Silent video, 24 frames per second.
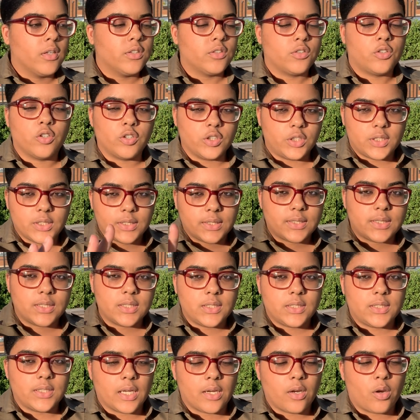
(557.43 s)
So just
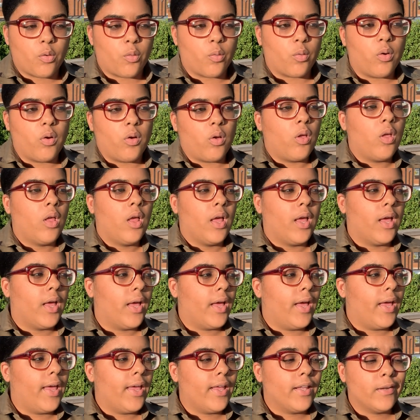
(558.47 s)
in general.
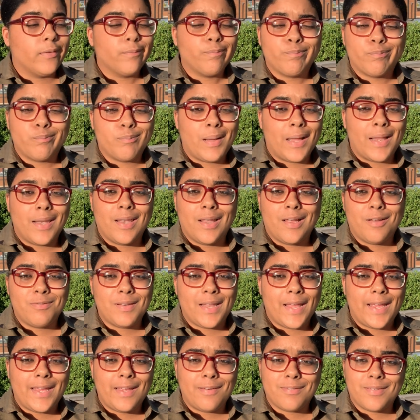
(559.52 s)
And my love
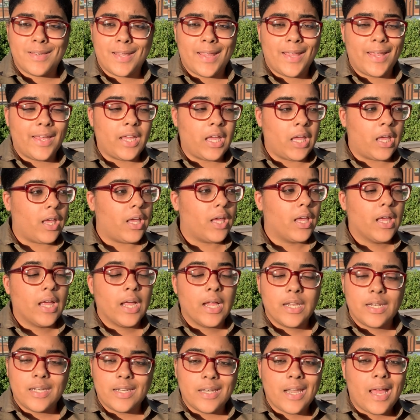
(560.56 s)
life, like,
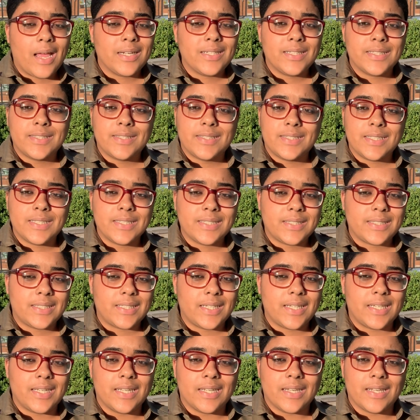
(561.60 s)

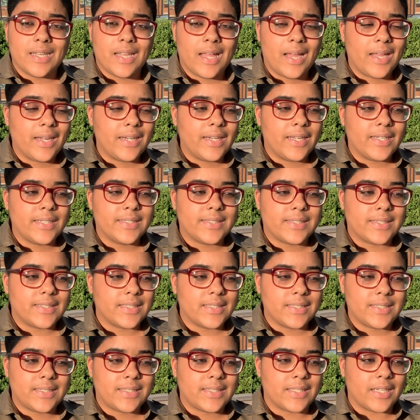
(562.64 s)
non-existent.
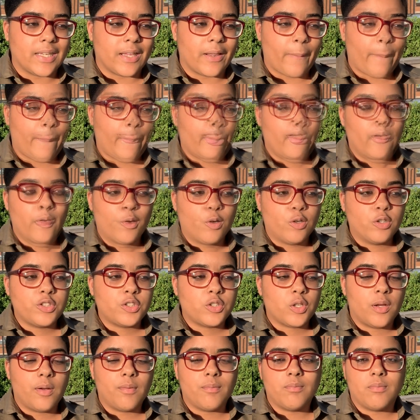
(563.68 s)
But
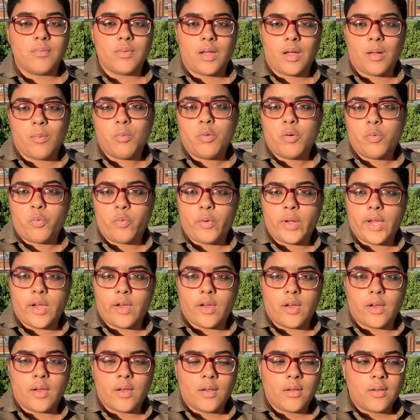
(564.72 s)
also I'm
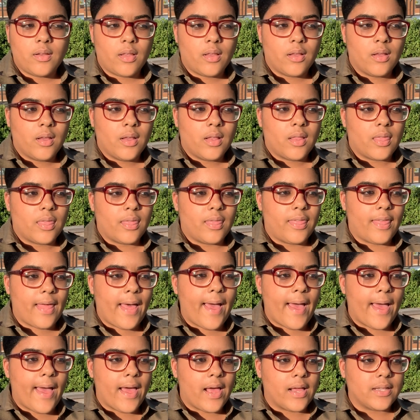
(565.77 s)
aware
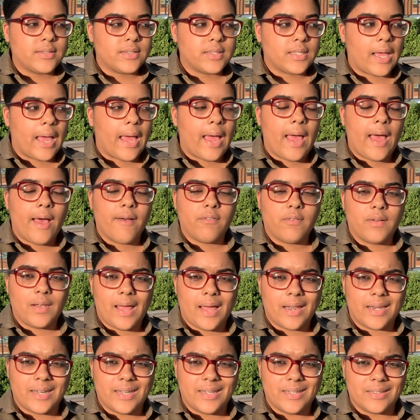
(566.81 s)
that I have a
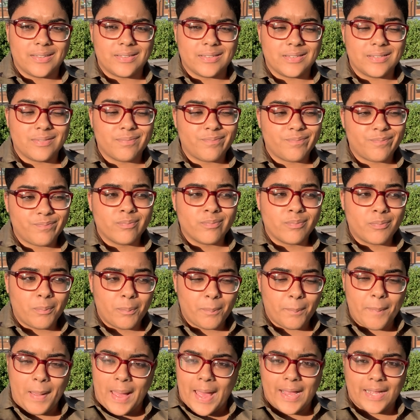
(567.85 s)
lot of
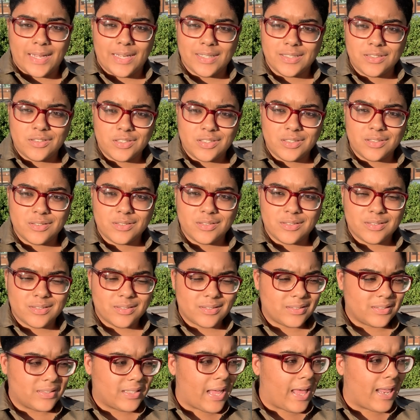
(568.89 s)
baggage
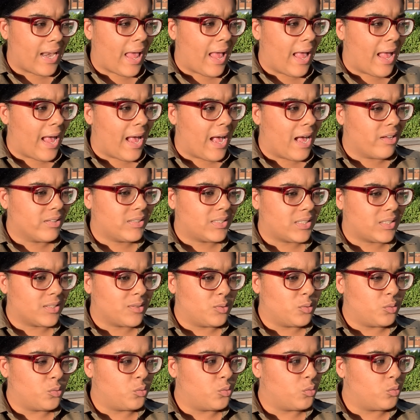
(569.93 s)
that I have
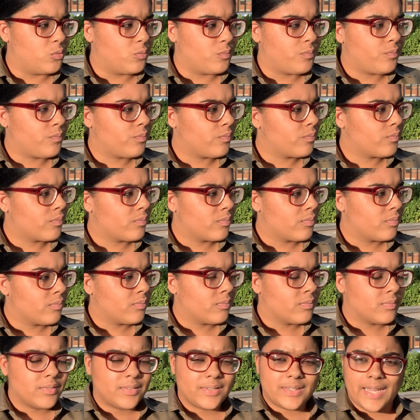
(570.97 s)
to
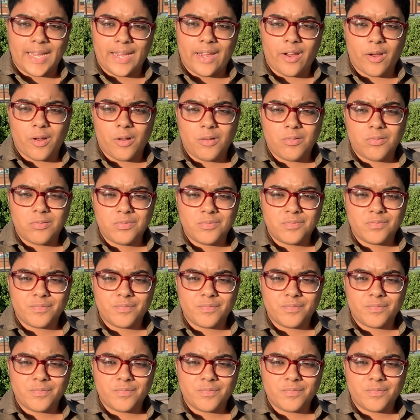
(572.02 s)
take care of.